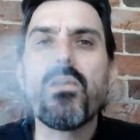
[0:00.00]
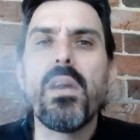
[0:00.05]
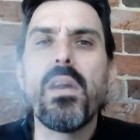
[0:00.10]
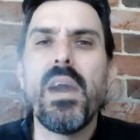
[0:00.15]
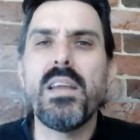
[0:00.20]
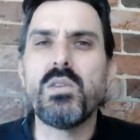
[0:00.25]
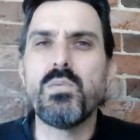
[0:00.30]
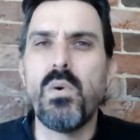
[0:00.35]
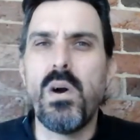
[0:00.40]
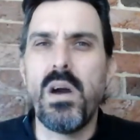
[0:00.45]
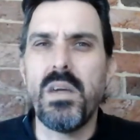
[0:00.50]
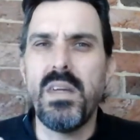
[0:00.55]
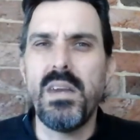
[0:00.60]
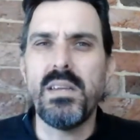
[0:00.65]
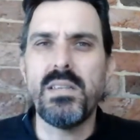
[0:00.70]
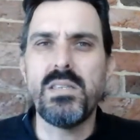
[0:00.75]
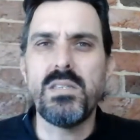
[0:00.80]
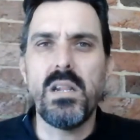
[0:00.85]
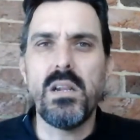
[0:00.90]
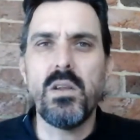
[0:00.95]
Hence why I think
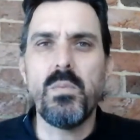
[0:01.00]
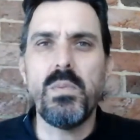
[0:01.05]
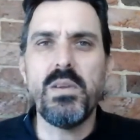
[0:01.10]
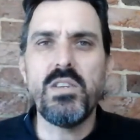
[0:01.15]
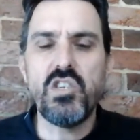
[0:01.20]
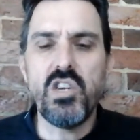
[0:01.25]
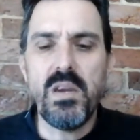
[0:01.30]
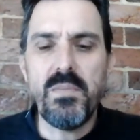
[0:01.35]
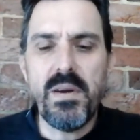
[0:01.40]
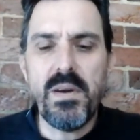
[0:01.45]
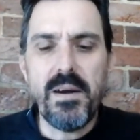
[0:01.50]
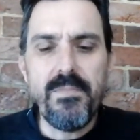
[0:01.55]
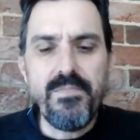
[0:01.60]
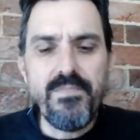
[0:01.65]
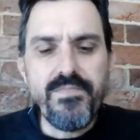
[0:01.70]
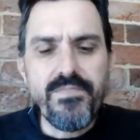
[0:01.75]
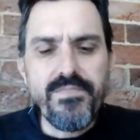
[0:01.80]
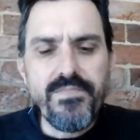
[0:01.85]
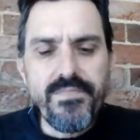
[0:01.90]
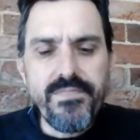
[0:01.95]
it's a little bit cheaper.
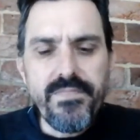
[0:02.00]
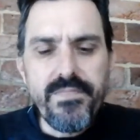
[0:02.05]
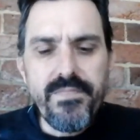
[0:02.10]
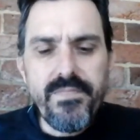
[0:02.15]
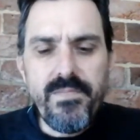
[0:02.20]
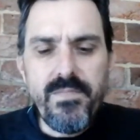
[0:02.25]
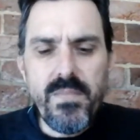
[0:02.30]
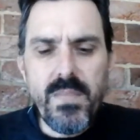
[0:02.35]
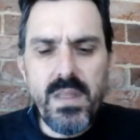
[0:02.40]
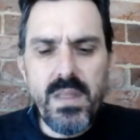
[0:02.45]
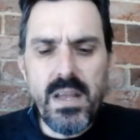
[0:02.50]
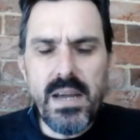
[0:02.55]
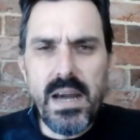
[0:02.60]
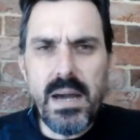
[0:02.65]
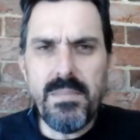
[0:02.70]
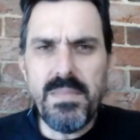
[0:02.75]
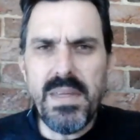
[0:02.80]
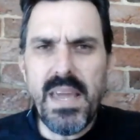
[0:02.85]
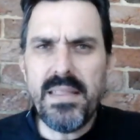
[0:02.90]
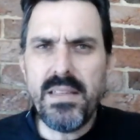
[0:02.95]

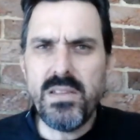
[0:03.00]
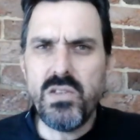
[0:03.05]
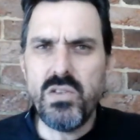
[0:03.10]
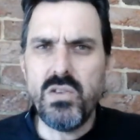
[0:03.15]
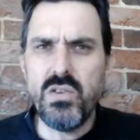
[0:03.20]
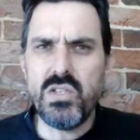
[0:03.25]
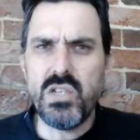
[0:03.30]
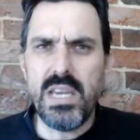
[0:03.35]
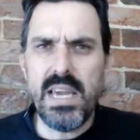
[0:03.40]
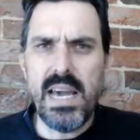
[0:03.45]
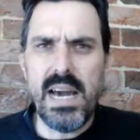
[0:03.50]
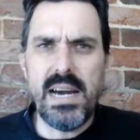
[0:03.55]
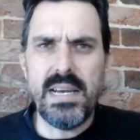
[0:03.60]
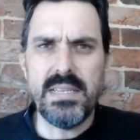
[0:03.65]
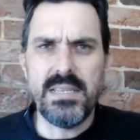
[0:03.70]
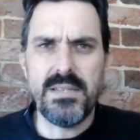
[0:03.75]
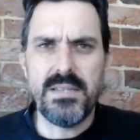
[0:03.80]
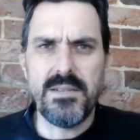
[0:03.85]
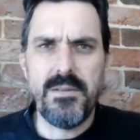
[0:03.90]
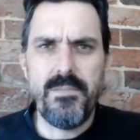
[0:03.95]
The other 2
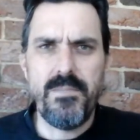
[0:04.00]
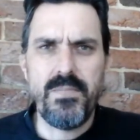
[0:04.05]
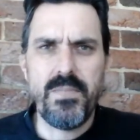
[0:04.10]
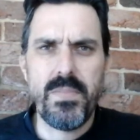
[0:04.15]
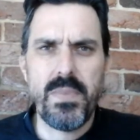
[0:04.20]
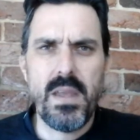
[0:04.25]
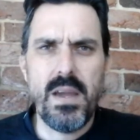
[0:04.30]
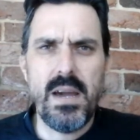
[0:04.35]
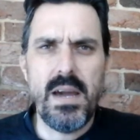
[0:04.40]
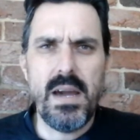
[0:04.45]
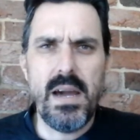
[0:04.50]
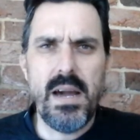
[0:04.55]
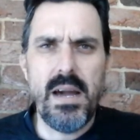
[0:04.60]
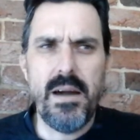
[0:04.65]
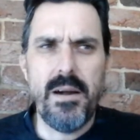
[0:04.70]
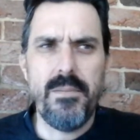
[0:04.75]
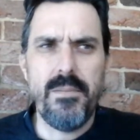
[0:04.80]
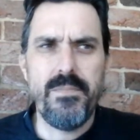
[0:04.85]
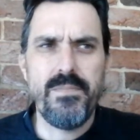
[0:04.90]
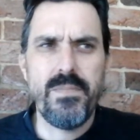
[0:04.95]
cigars,
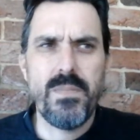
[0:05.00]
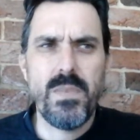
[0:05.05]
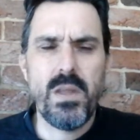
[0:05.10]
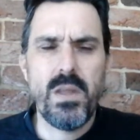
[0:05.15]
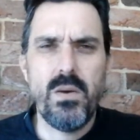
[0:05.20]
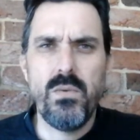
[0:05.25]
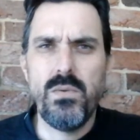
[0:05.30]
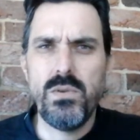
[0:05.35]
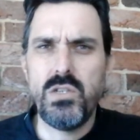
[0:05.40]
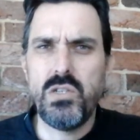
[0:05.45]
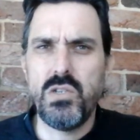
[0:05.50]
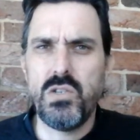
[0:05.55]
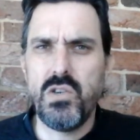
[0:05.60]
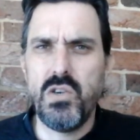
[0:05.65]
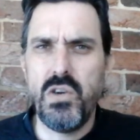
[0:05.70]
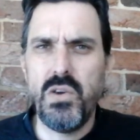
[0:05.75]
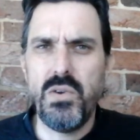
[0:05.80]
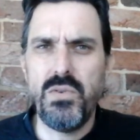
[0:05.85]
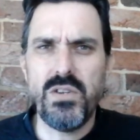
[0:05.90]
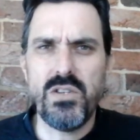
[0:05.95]
which is
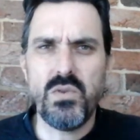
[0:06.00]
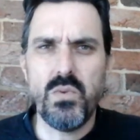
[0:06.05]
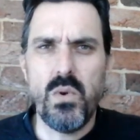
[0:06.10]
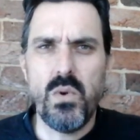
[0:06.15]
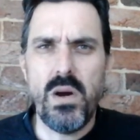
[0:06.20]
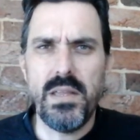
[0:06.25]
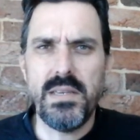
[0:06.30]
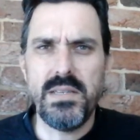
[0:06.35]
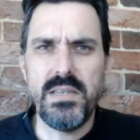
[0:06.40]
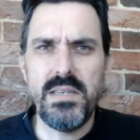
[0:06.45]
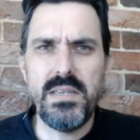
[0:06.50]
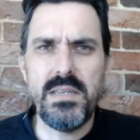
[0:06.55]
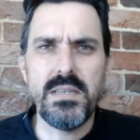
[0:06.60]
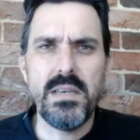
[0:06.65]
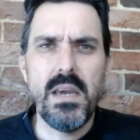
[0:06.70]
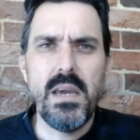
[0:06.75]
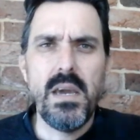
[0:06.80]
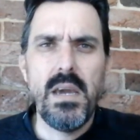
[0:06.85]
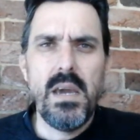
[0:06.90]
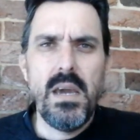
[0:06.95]
curious why this is,
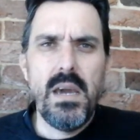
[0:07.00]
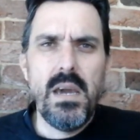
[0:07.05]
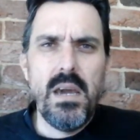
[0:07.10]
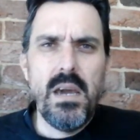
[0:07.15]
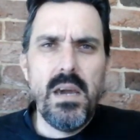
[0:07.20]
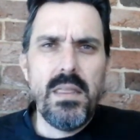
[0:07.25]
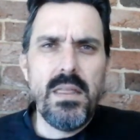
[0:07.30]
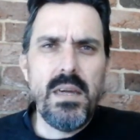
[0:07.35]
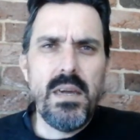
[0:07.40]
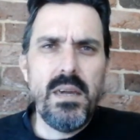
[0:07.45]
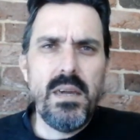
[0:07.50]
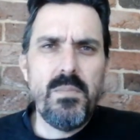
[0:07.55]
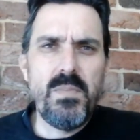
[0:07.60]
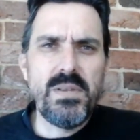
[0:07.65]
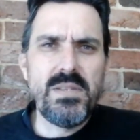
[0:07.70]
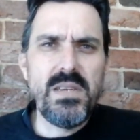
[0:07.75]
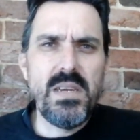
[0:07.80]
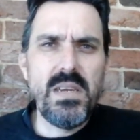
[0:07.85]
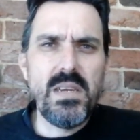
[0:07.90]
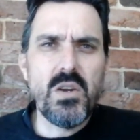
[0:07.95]
the
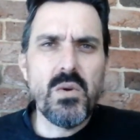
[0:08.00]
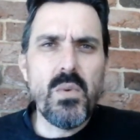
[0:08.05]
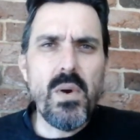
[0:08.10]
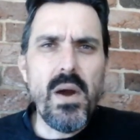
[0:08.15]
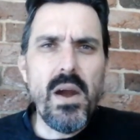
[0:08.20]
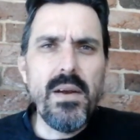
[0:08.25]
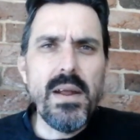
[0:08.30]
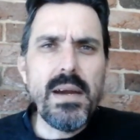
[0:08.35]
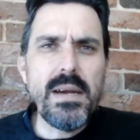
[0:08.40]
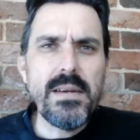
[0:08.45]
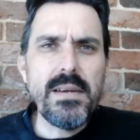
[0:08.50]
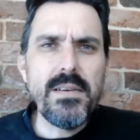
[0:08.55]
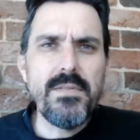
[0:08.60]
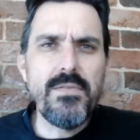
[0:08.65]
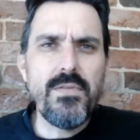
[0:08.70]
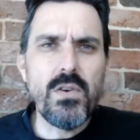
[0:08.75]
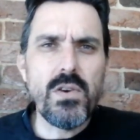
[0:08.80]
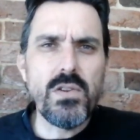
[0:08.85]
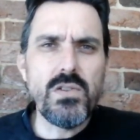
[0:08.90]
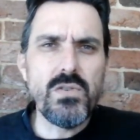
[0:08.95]
Petit Corona,
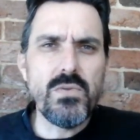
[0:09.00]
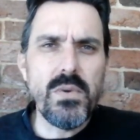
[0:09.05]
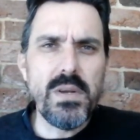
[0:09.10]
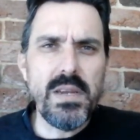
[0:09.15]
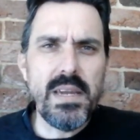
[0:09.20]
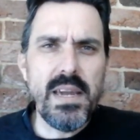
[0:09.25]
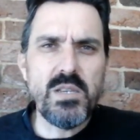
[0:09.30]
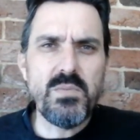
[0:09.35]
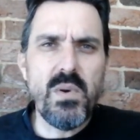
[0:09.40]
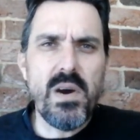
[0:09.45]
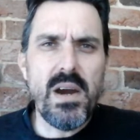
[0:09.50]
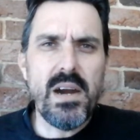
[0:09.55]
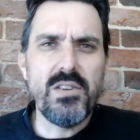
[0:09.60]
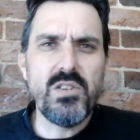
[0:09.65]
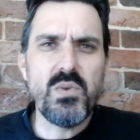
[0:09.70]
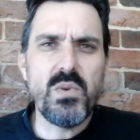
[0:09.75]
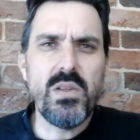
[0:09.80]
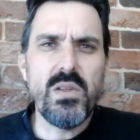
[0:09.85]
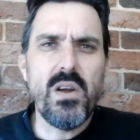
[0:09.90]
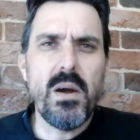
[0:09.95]
42 ring gauge by
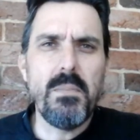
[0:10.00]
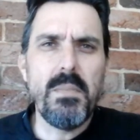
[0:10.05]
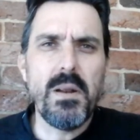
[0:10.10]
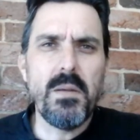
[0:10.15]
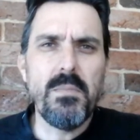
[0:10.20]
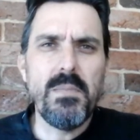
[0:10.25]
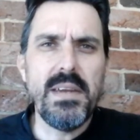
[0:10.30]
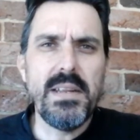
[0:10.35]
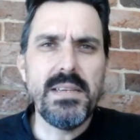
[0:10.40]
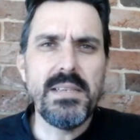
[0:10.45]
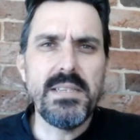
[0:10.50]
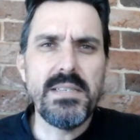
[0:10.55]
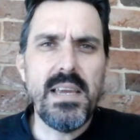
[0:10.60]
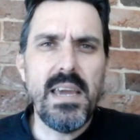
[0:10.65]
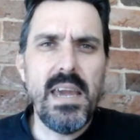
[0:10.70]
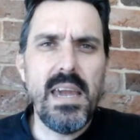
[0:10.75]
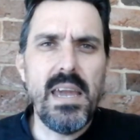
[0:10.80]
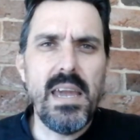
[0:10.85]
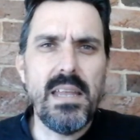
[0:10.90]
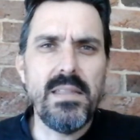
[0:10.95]
129mm,
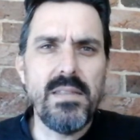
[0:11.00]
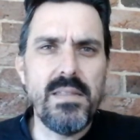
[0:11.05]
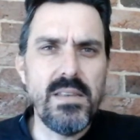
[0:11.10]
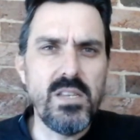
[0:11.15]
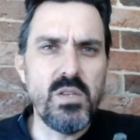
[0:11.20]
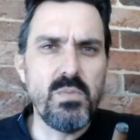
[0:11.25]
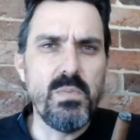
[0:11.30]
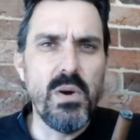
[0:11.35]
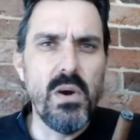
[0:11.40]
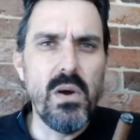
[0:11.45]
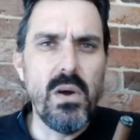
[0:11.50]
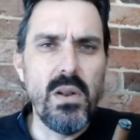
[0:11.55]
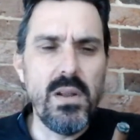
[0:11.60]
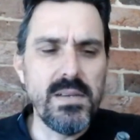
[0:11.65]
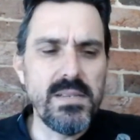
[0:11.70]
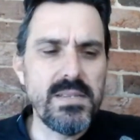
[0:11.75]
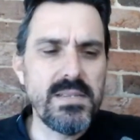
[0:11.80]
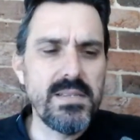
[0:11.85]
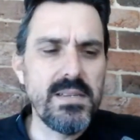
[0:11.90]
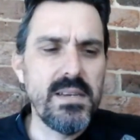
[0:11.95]
and this
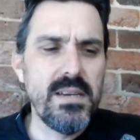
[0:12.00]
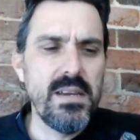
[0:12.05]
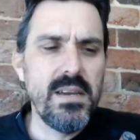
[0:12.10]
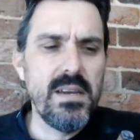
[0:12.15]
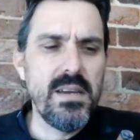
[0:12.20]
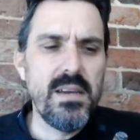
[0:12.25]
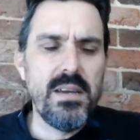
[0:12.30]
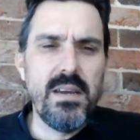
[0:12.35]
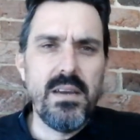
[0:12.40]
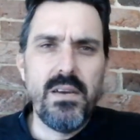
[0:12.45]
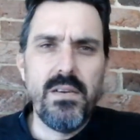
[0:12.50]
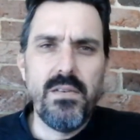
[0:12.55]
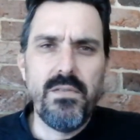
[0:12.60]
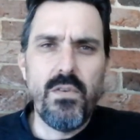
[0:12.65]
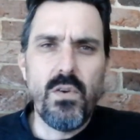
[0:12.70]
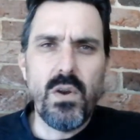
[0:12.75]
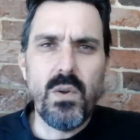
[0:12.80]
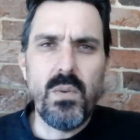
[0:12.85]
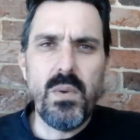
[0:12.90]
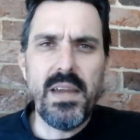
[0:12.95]
Perlas,
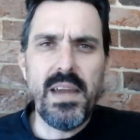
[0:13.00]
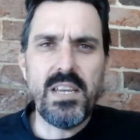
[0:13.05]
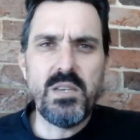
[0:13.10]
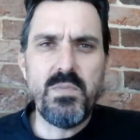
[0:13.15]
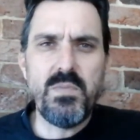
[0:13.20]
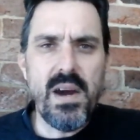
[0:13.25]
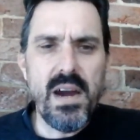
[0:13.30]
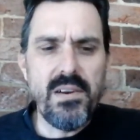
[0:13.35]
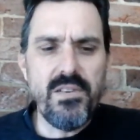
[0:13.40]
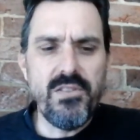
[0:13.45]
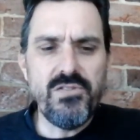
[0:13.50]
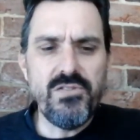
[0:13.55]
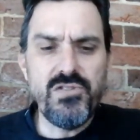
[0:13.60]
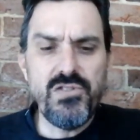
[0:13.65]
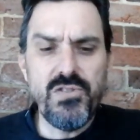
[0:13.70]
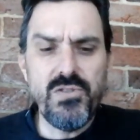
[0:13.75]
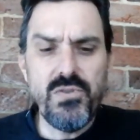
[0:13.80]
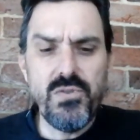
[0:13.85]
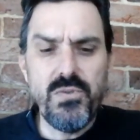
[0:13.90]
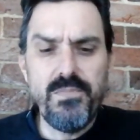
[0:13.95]
40 ring gauge by
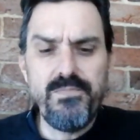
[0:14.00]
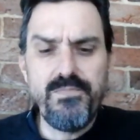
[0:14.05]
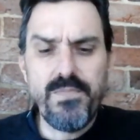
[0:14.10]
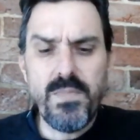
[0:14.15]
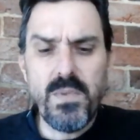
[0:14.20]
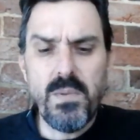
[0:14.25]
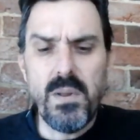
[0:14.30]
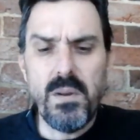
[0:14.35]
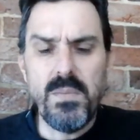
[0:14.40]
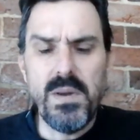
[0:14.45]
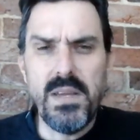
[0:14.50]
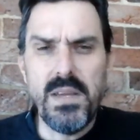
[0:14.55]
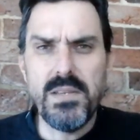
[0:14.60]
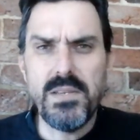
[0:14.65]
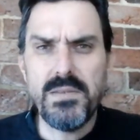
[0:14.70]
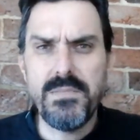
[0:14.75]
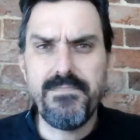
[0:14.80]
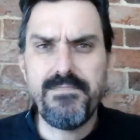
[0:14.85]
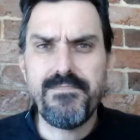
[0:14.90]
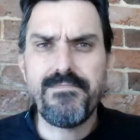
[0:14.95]

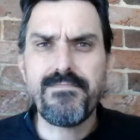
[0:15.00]
102mm.